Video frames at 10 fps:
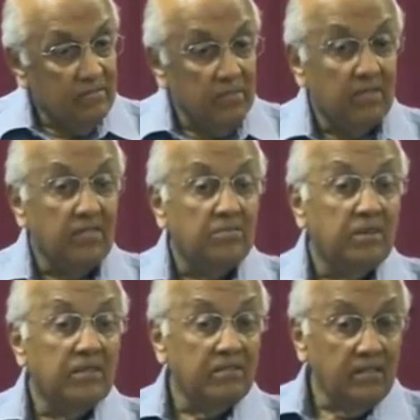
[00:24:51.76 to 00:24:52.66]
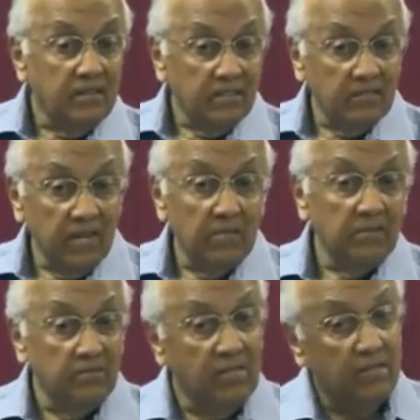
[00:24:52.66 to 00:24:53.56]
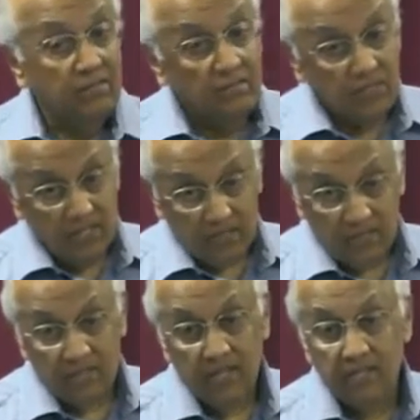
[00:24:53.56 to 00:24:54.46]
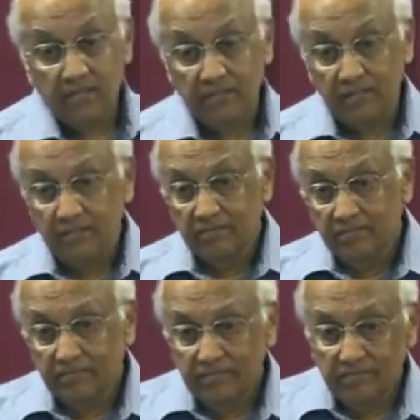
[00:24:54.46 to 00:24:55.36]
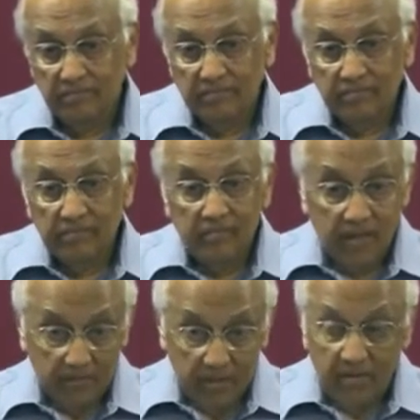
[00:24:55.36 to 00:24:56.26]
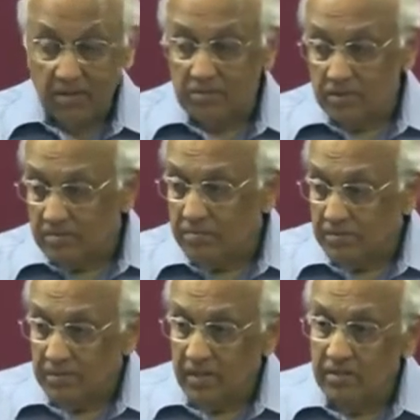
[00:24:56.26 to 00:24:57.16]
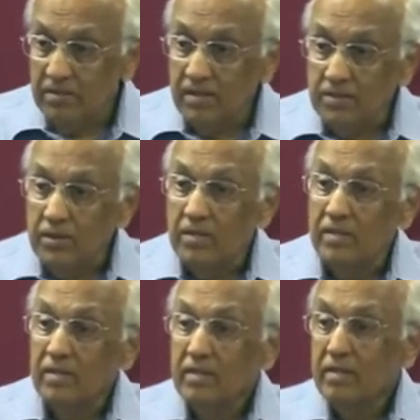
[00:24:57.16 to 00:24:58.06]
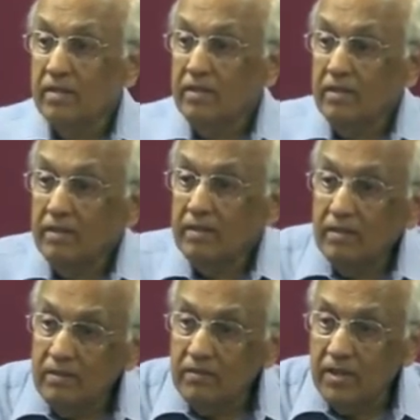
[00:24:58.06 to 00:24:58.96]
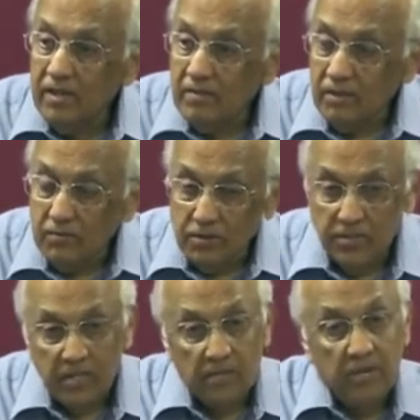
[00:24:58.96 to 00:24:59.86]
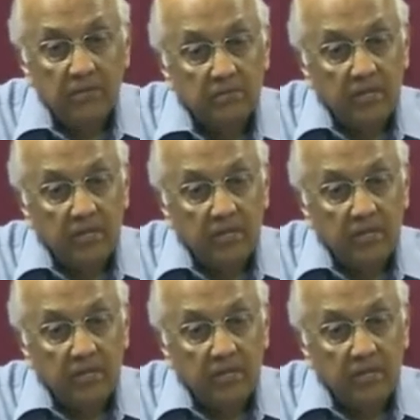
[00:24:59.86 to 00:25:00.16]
Because he spent 3 years in Bible school, he had to go 3 years to the desert. And I believe that's what people need today as well. They unfortunately went to a